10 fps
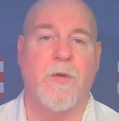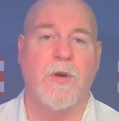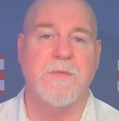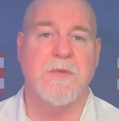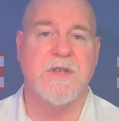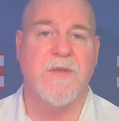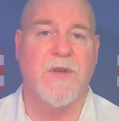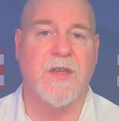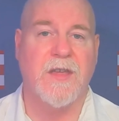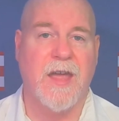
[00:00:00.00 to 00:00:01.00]
a
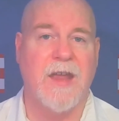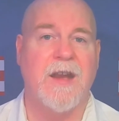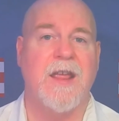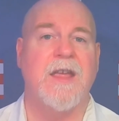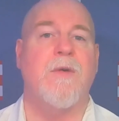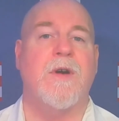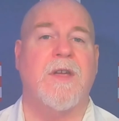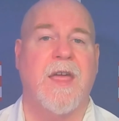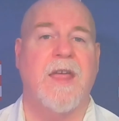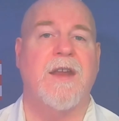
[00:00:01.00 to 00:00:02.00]
specific candidate or a
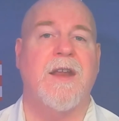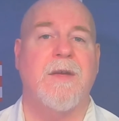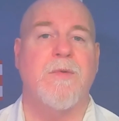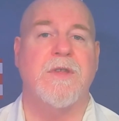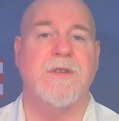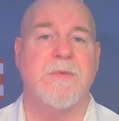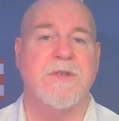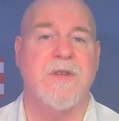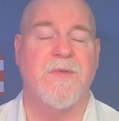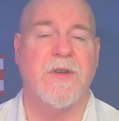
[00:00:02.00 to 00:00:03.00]
candidate with a
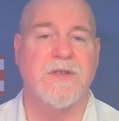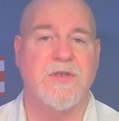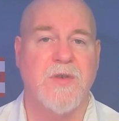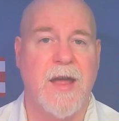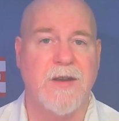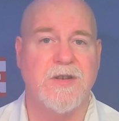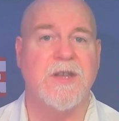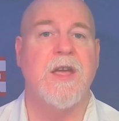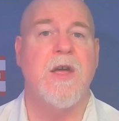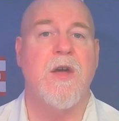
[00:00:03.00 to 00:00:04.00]
specific
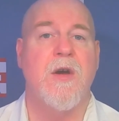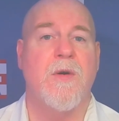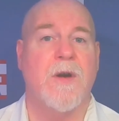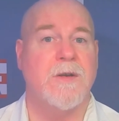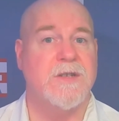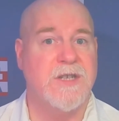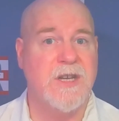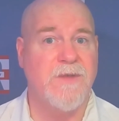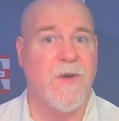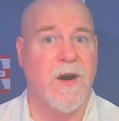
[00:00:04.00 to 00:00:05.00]
strategy or a
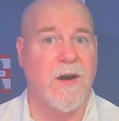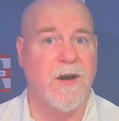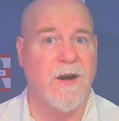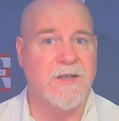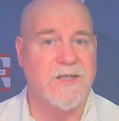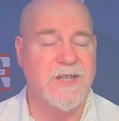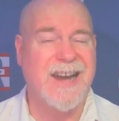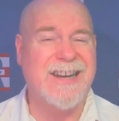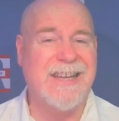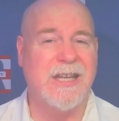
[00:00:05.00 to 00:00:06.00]
CFAR
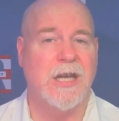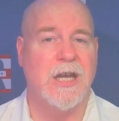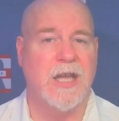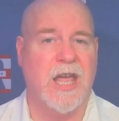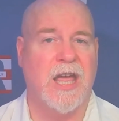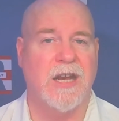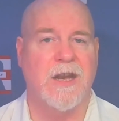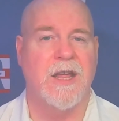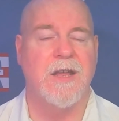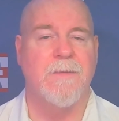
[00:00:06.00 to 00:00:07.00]
signing
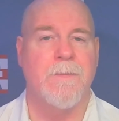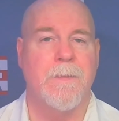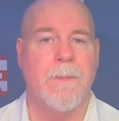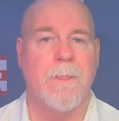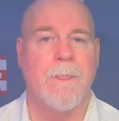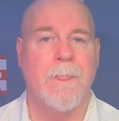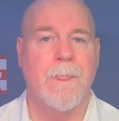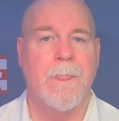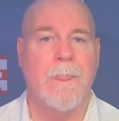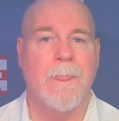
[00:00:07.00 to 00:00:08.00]
candidate
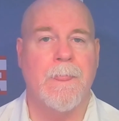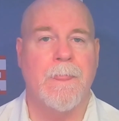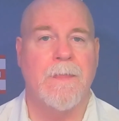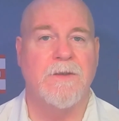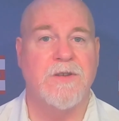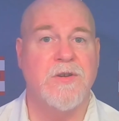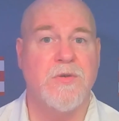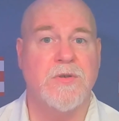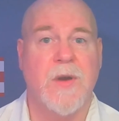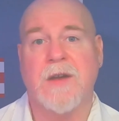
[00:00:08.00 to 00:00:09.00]
is a new
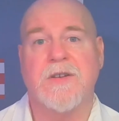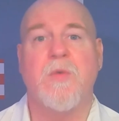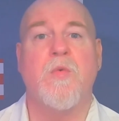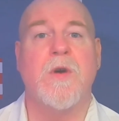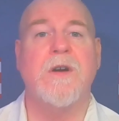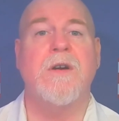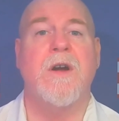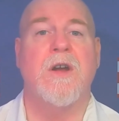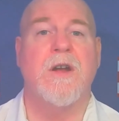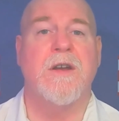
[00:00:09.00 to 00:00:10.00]
strategy. We're
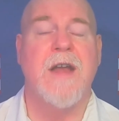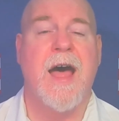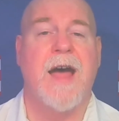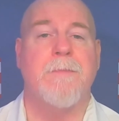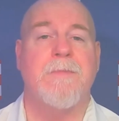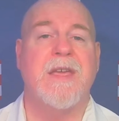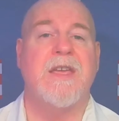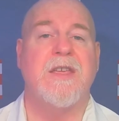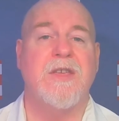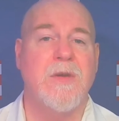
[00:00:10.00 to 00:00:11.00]
not
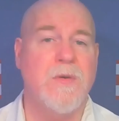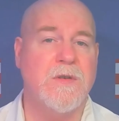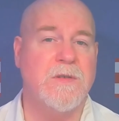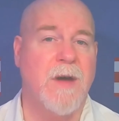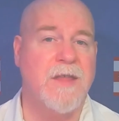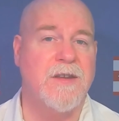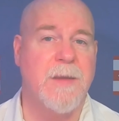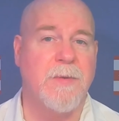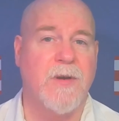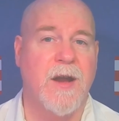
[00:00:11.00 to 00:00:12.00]
being used by the
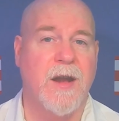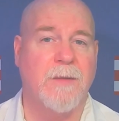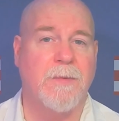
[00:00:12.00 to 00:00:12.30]
Democratic